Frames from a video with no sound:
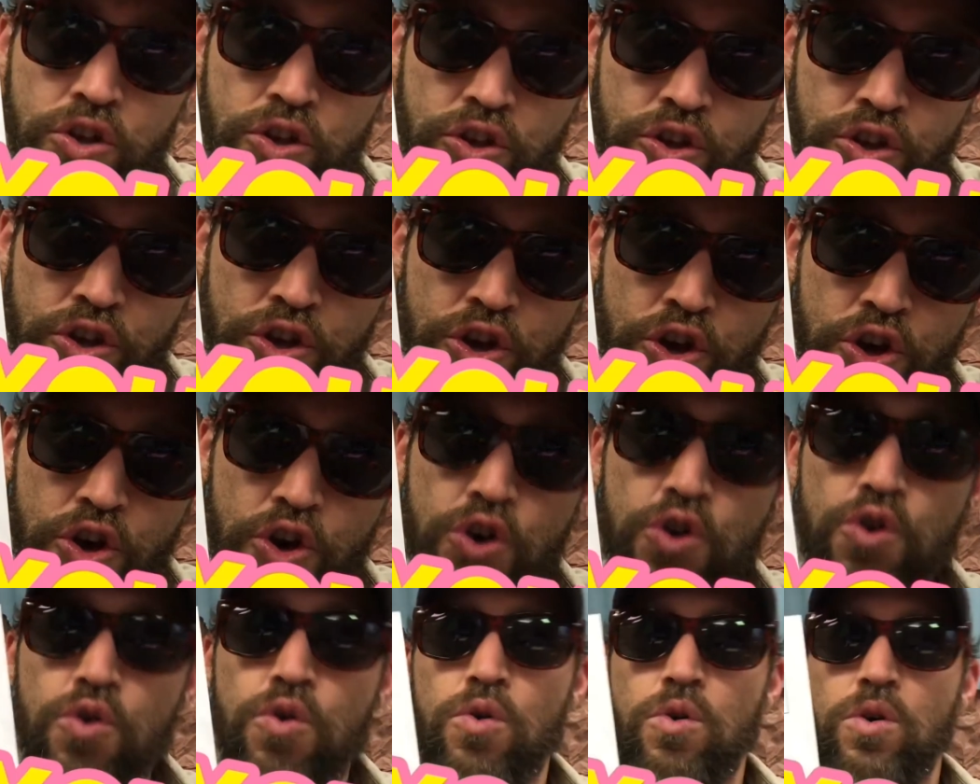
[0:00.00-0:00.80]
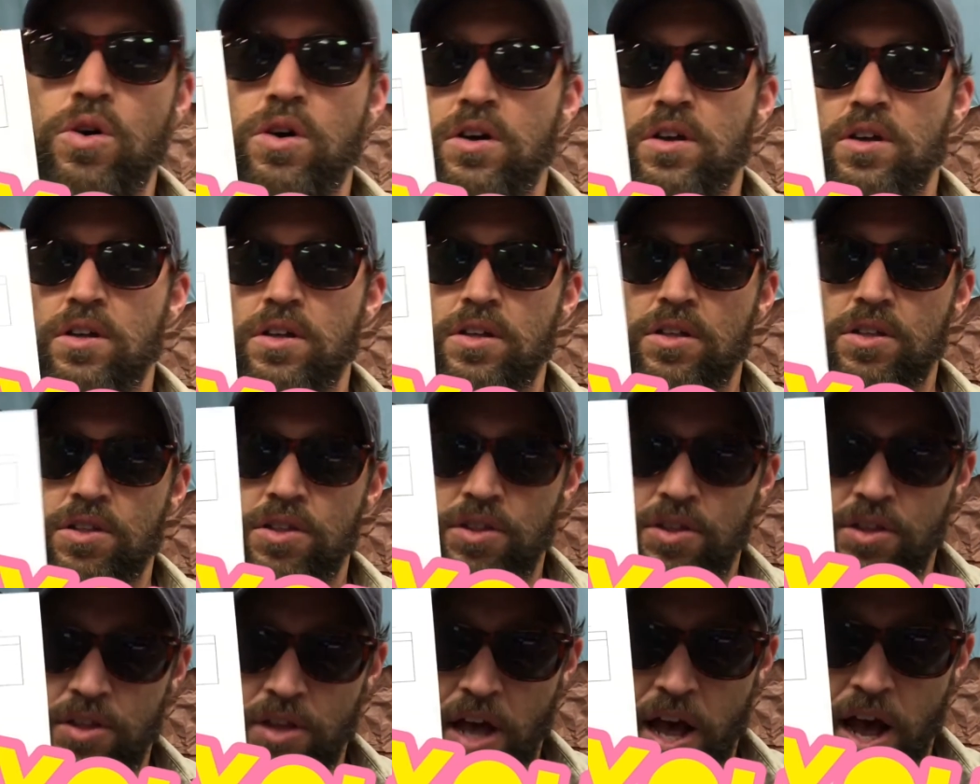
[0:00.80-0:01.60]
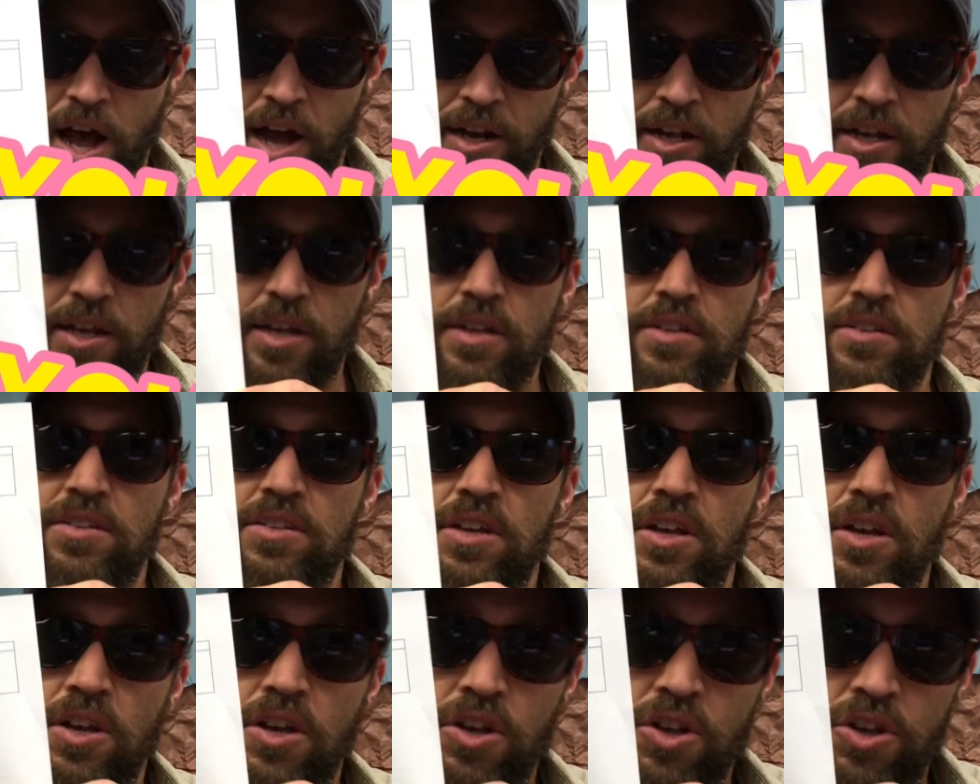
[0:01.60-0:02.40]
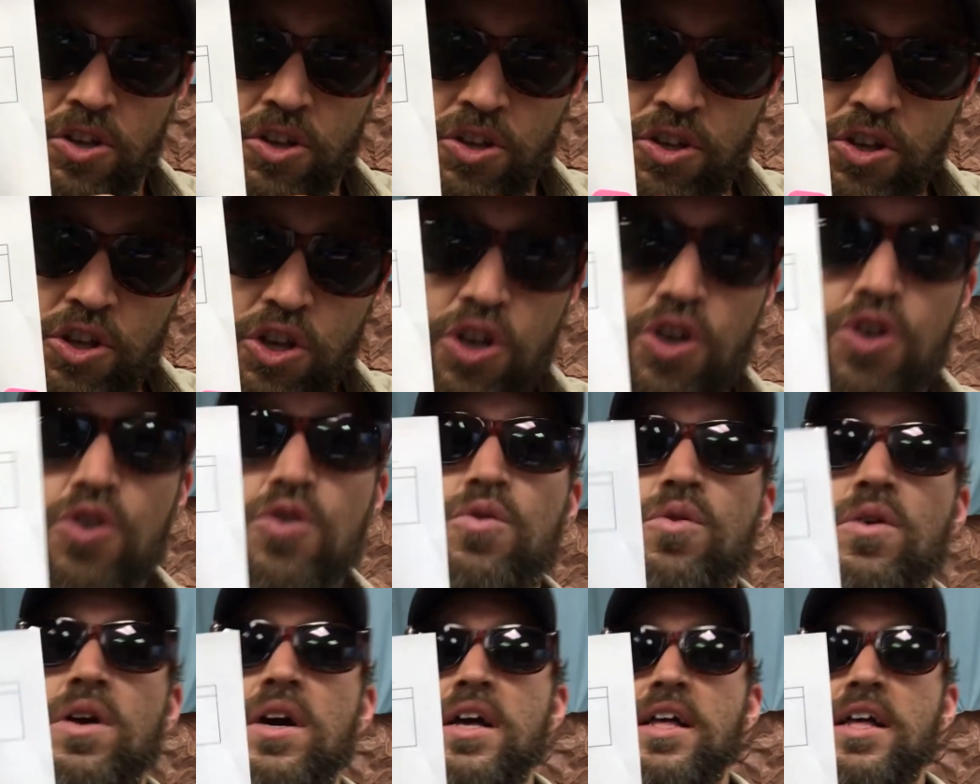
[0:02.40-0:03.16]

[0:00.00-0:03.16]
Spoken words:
you. That is you.